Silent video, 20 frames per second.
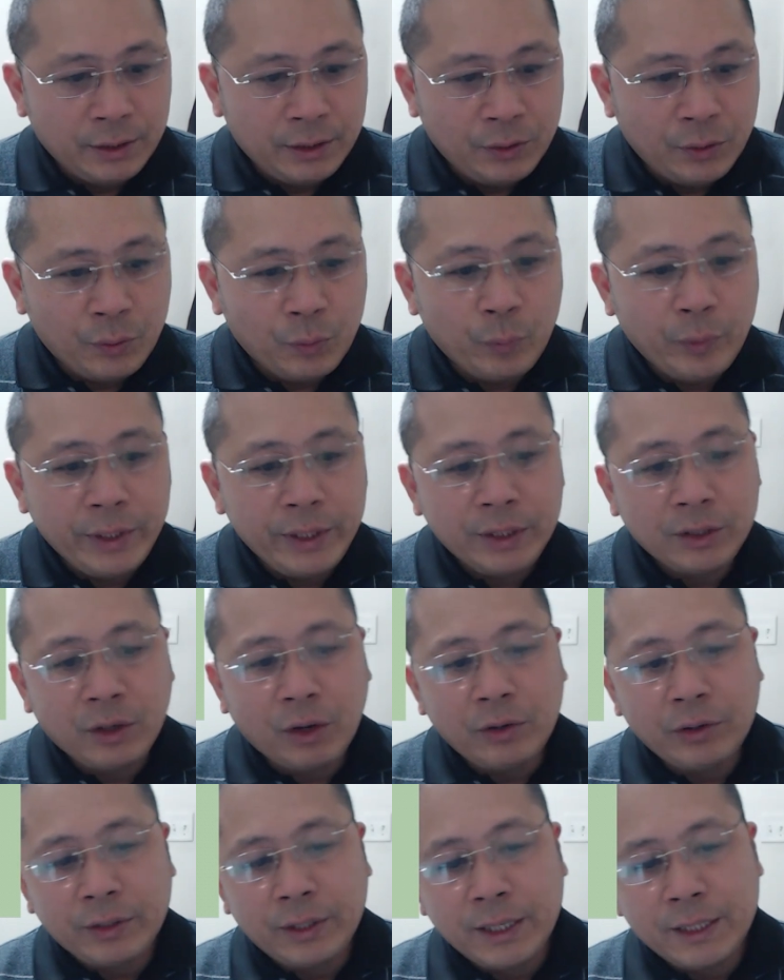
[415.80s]
with
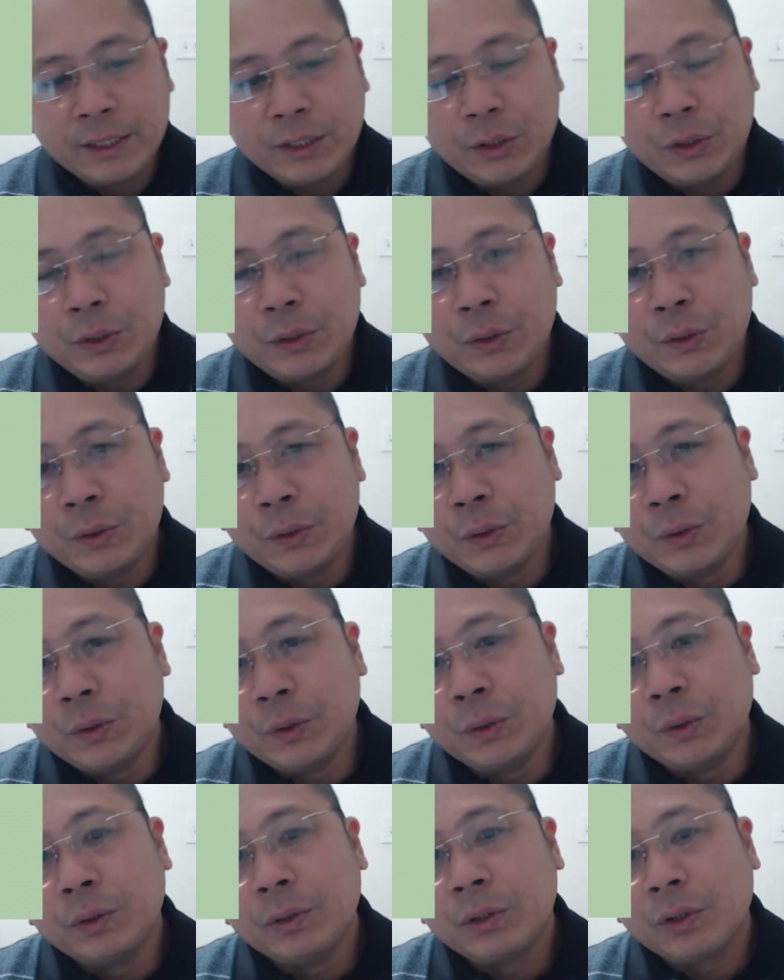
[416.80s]
contrast
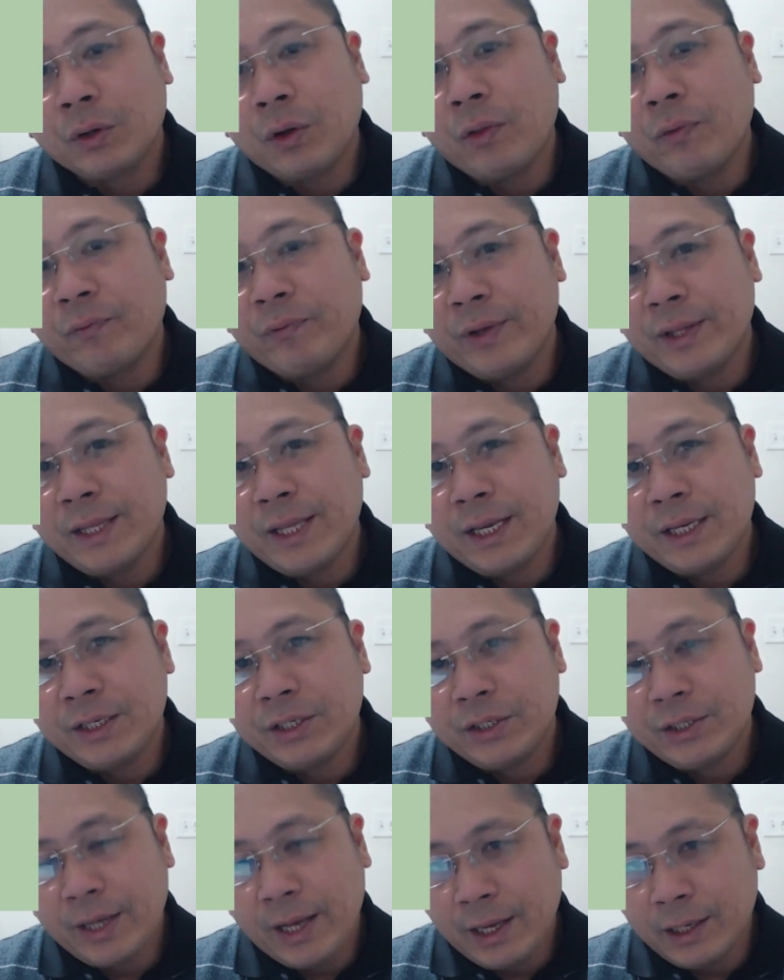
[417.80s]
to
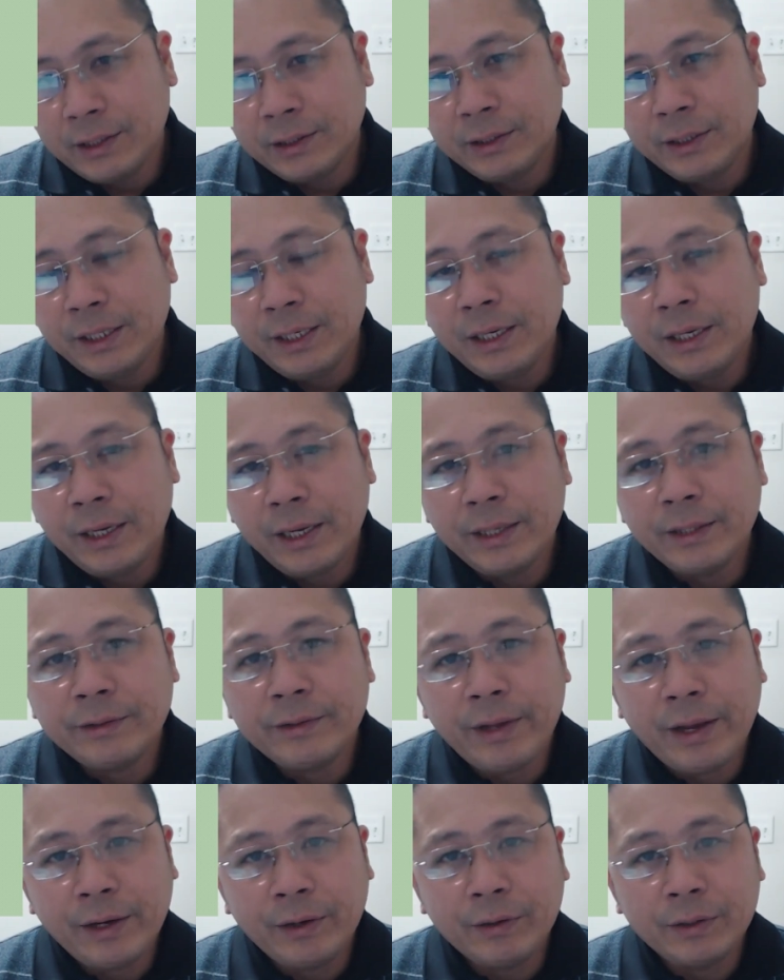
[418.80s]
confidentiality,
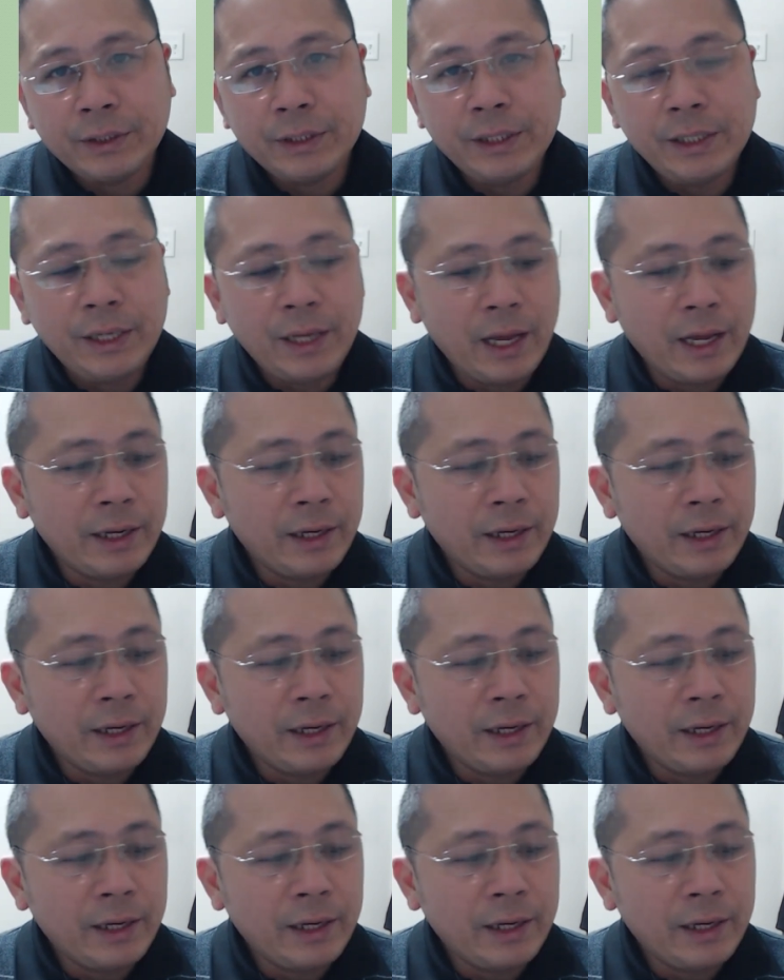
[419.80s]
integrity, and